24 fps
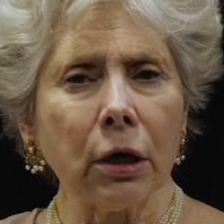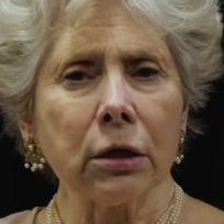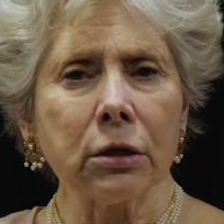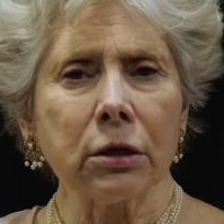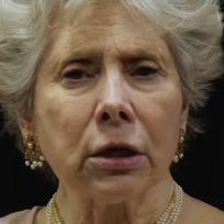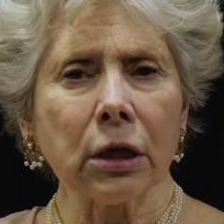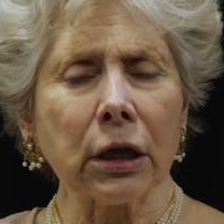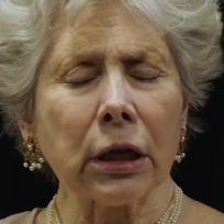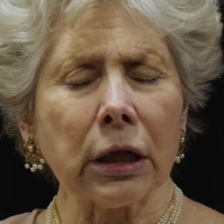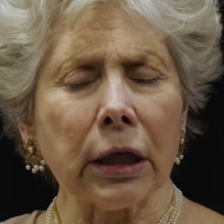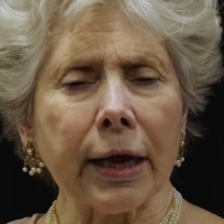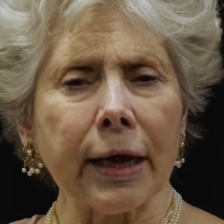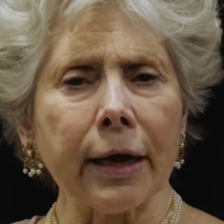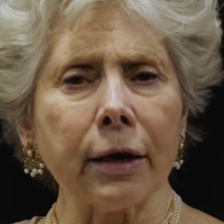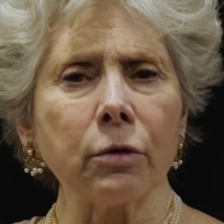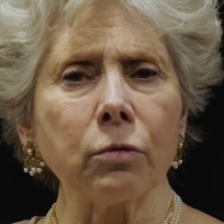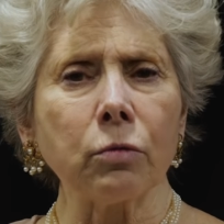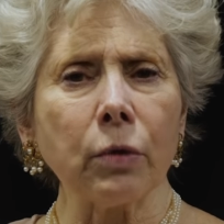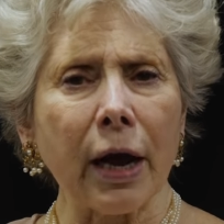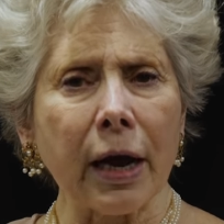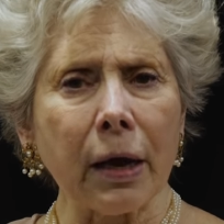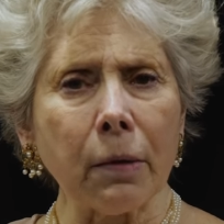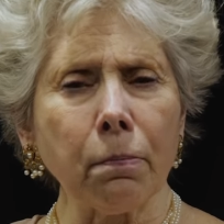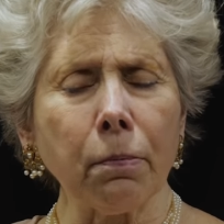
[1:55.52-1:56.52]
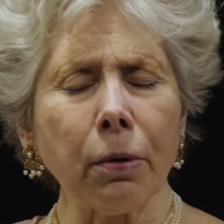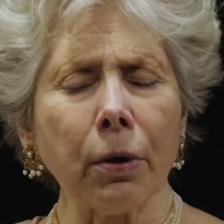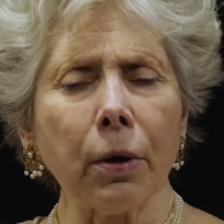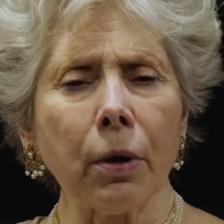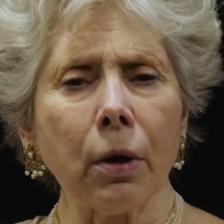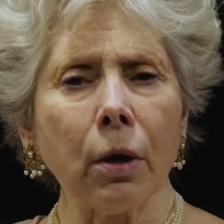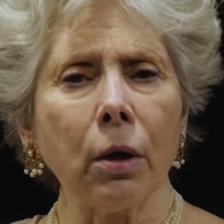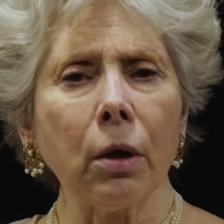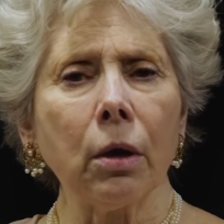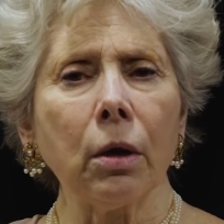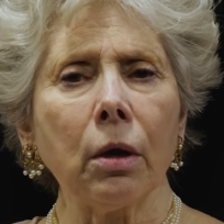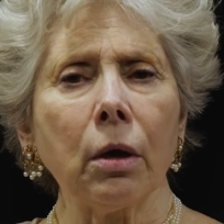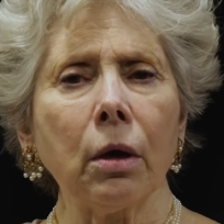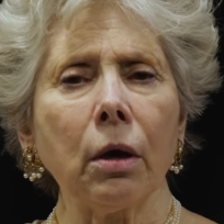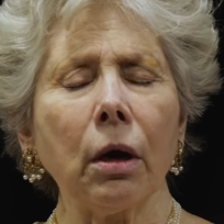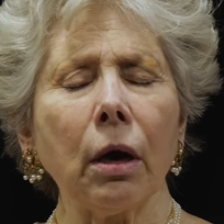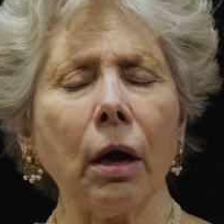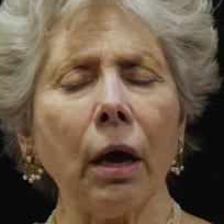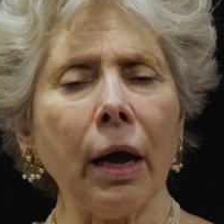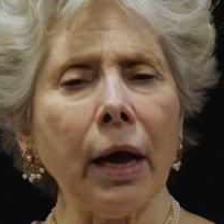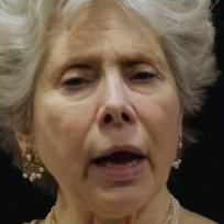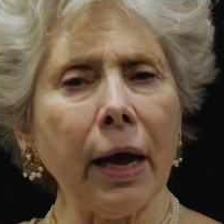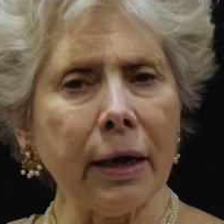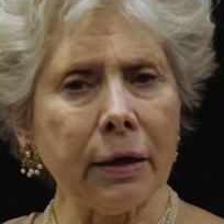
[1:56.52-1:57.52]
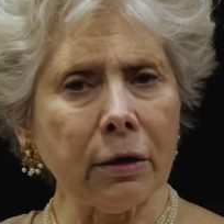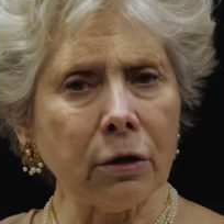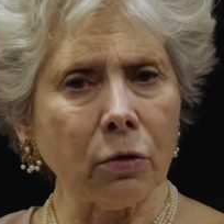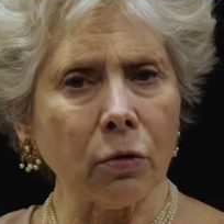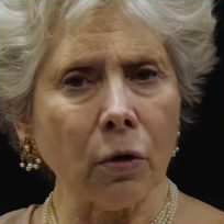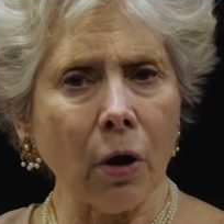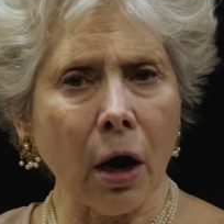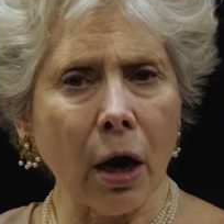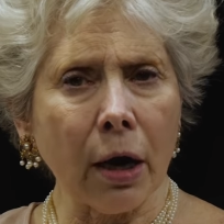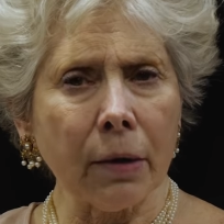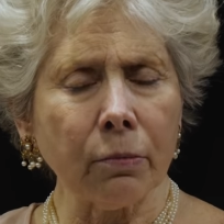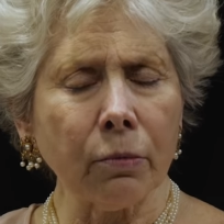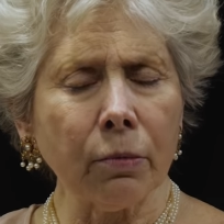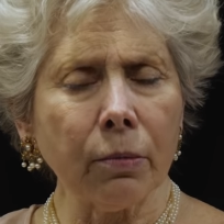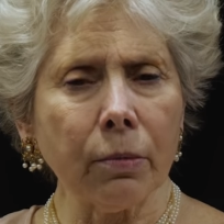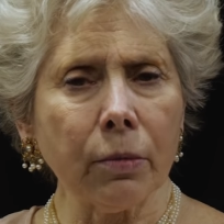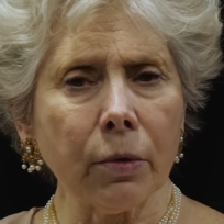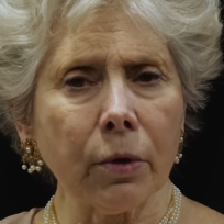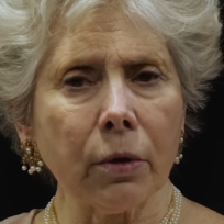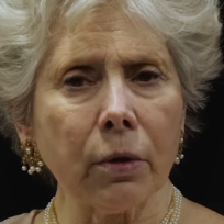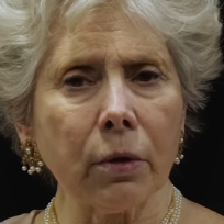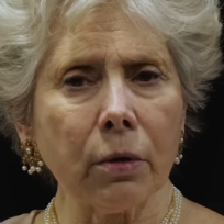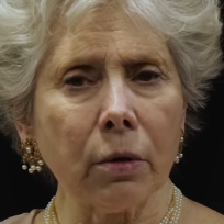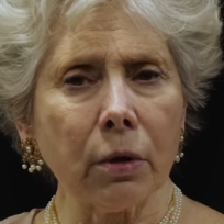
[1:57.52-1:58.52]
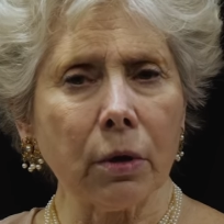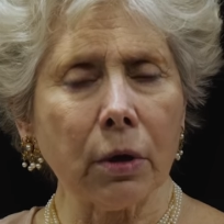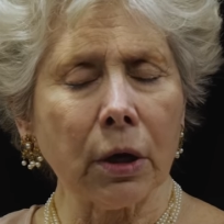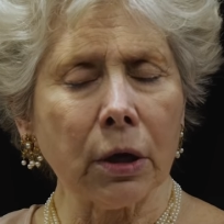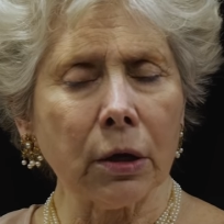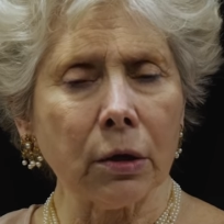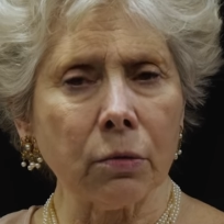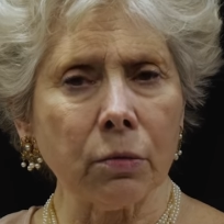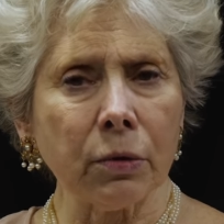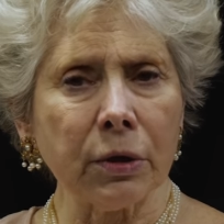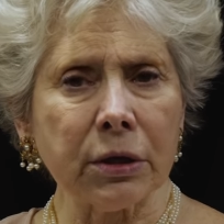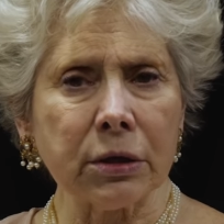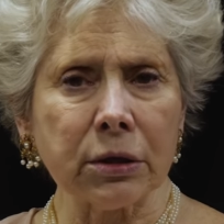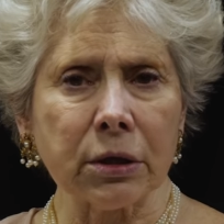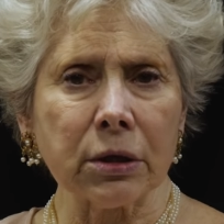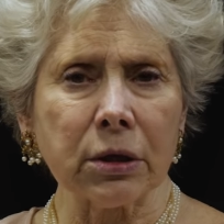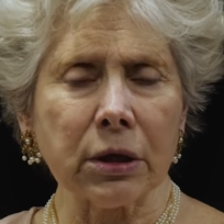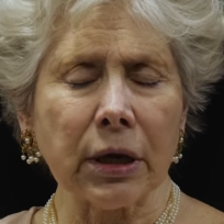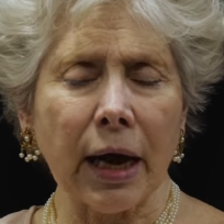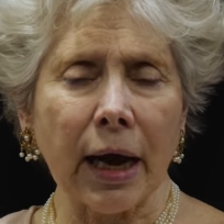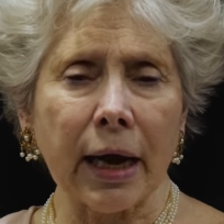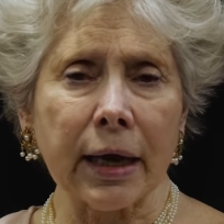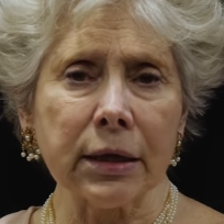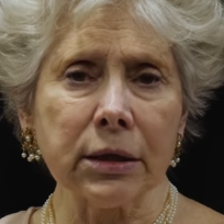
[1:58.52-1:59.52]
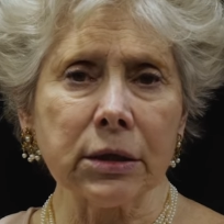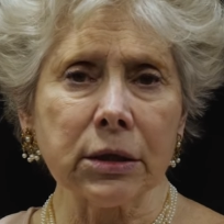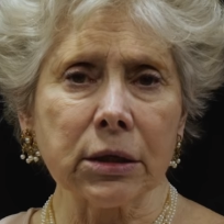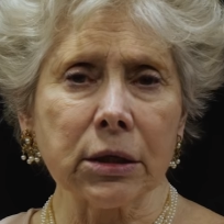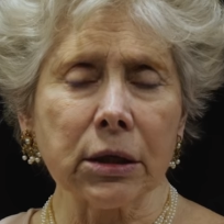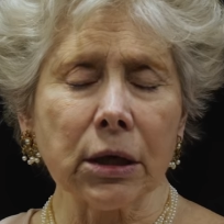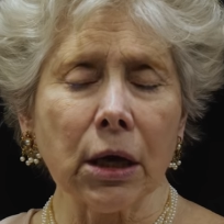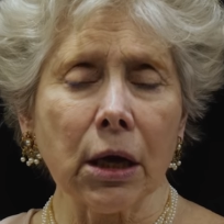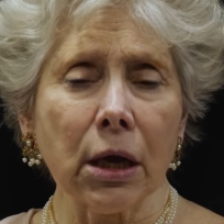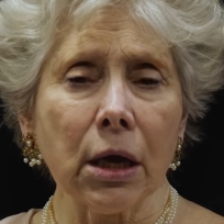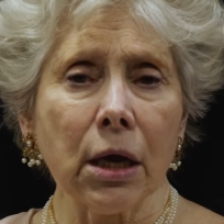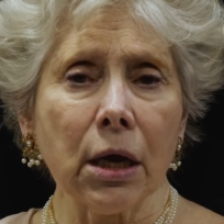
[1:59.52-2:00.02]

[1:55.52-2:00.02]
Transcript: declared rape a hate crime in a recent case